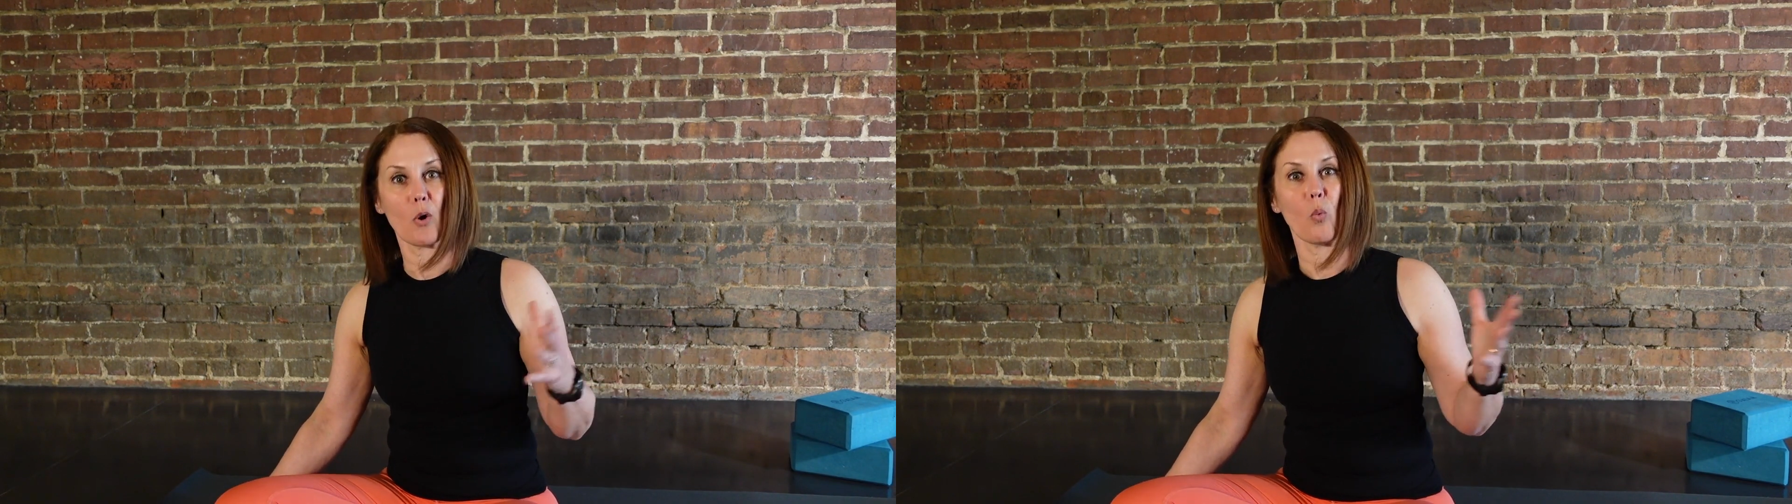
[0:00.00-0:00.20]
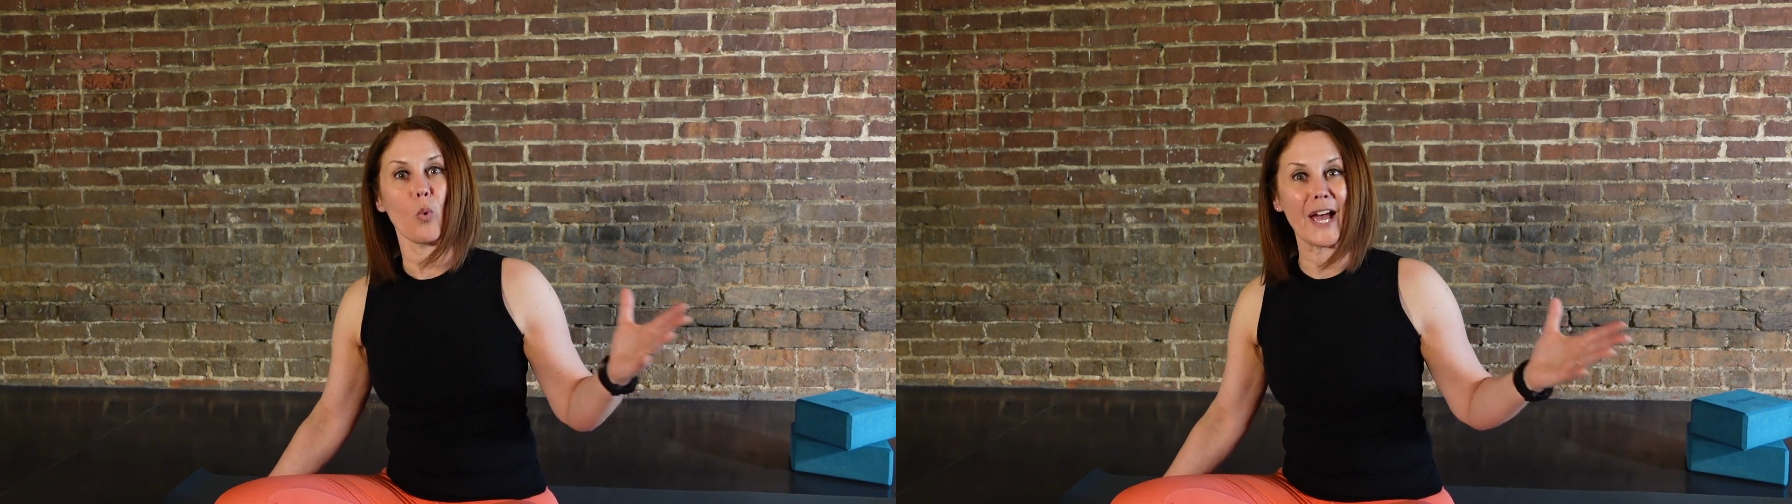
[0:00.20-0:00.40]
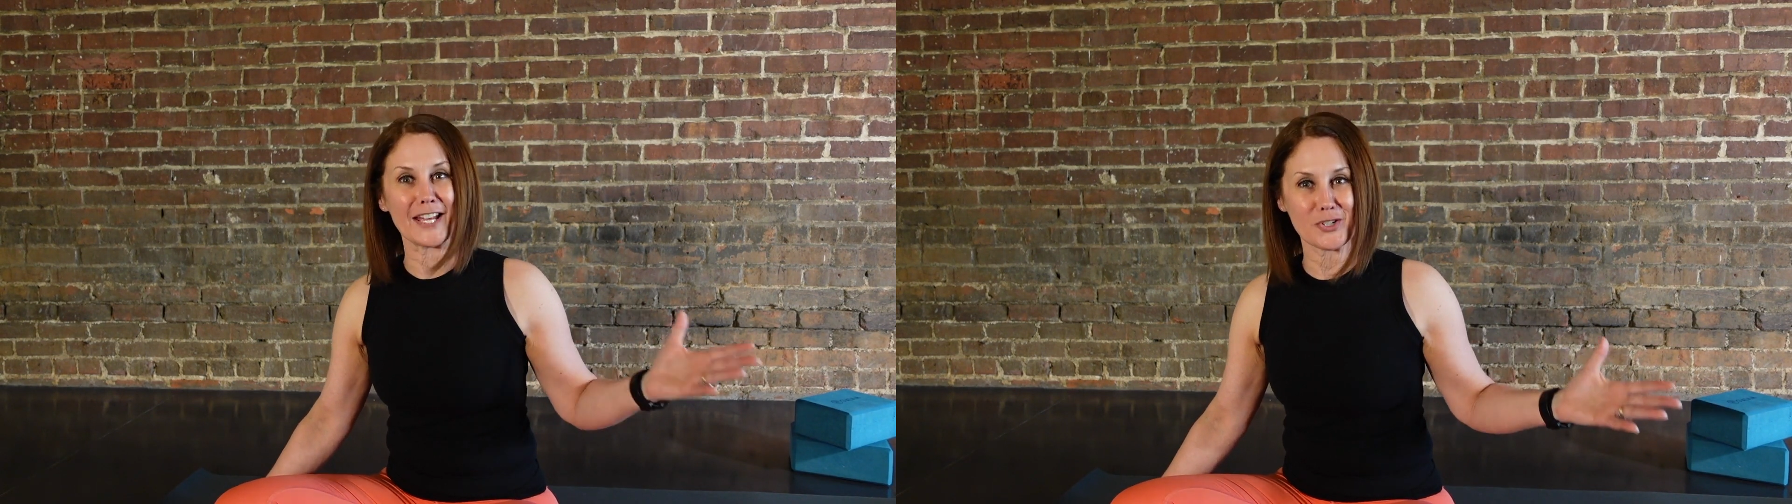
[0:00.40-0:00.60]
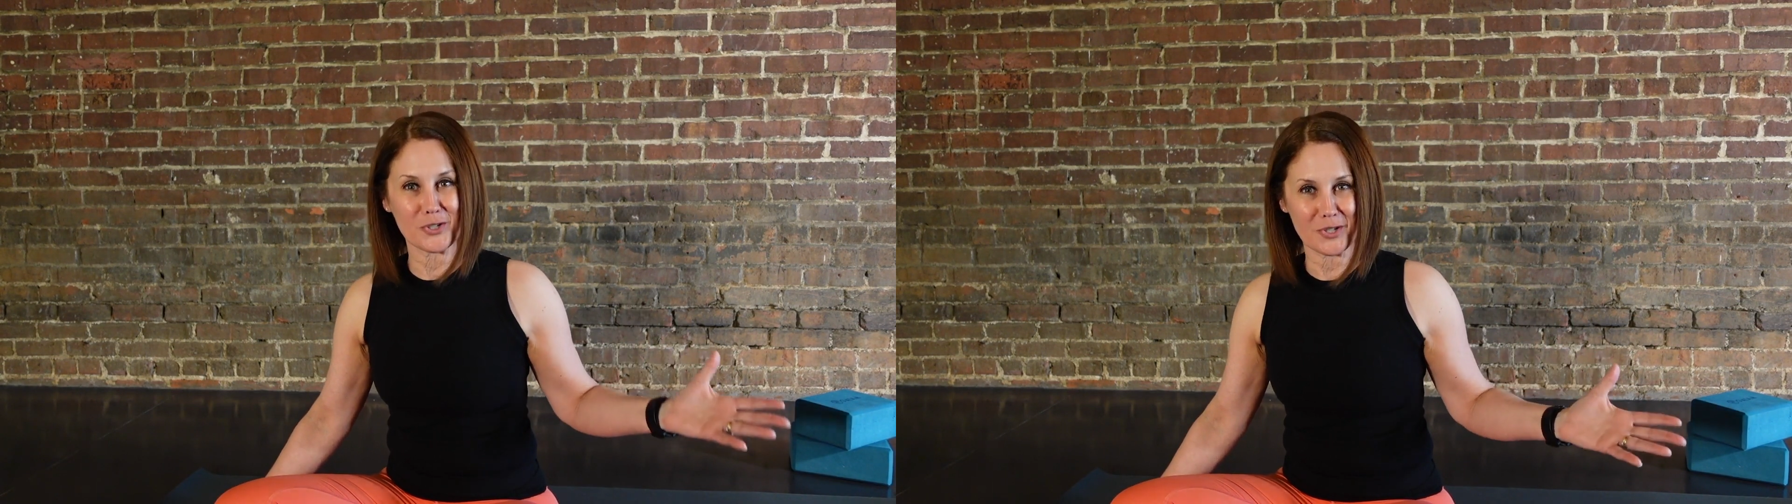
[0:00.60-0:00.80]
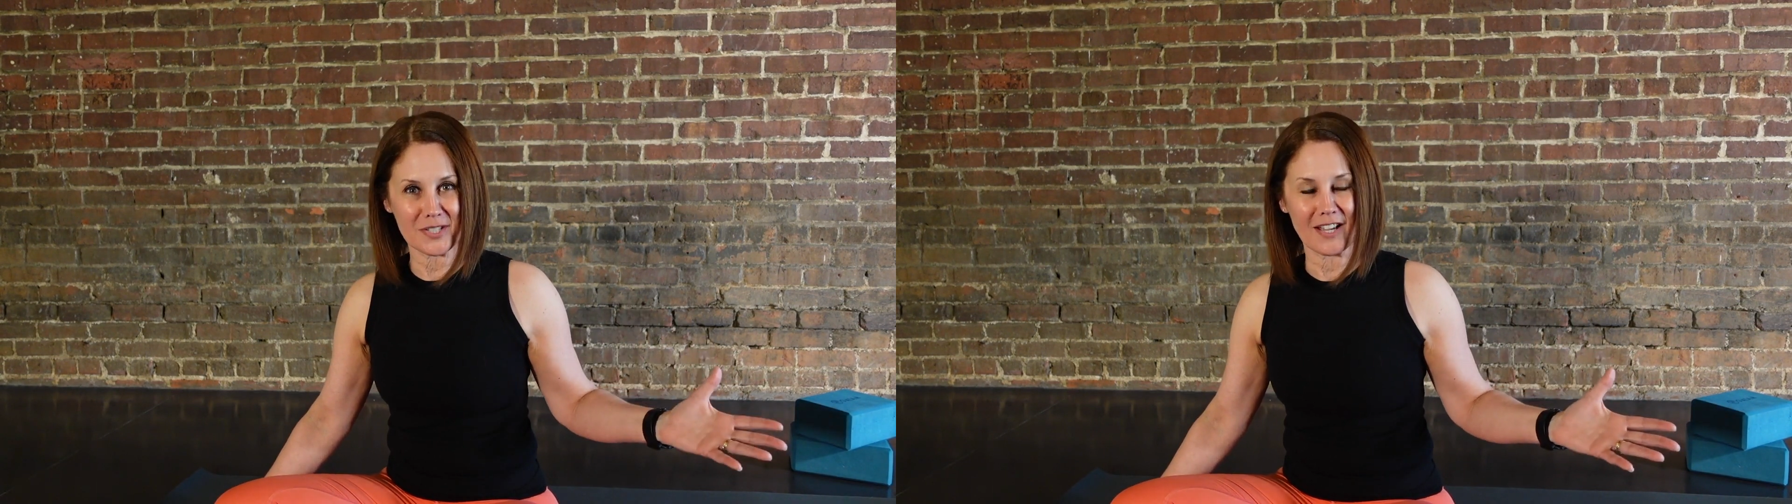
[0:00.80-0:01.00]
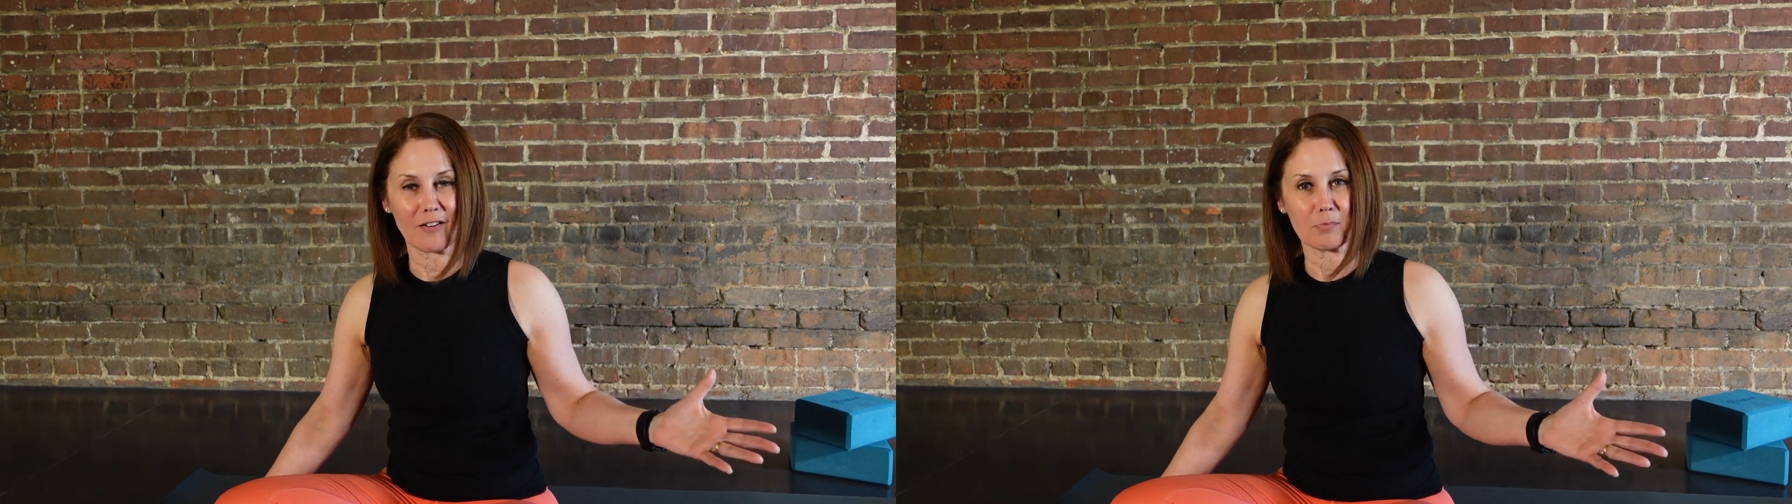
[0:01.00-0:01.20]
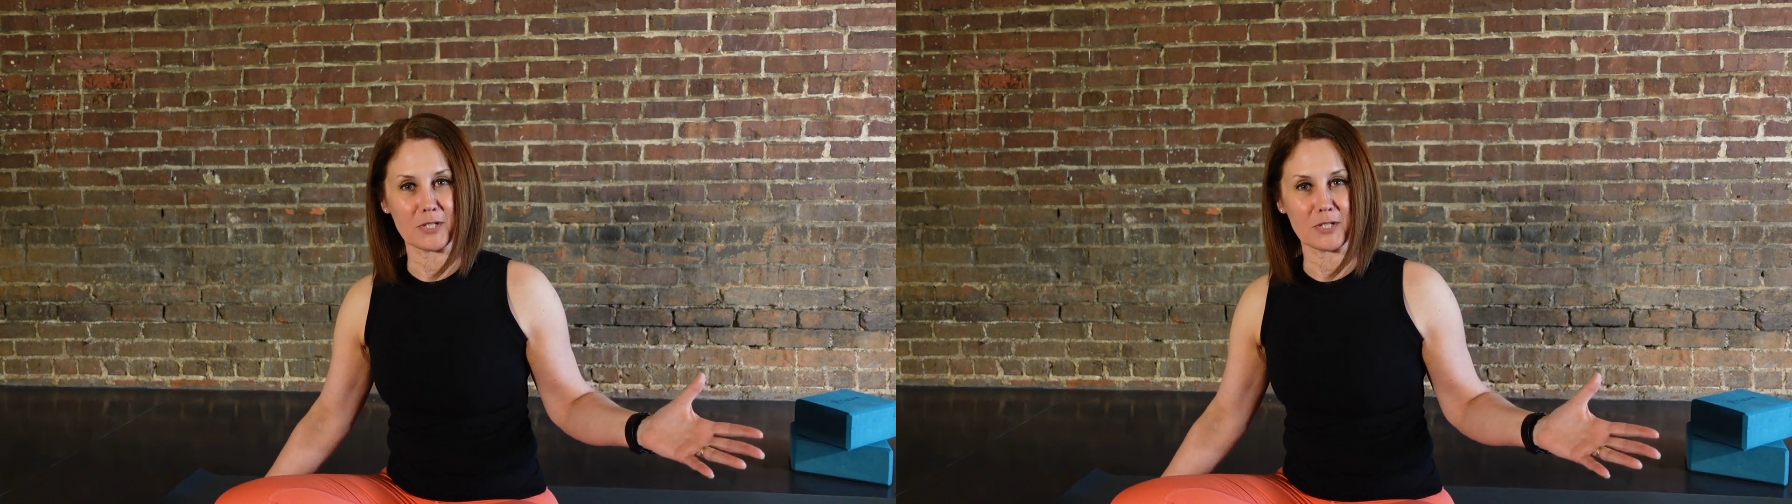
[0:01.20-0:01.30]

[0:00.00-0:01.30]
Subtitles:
wedge yourself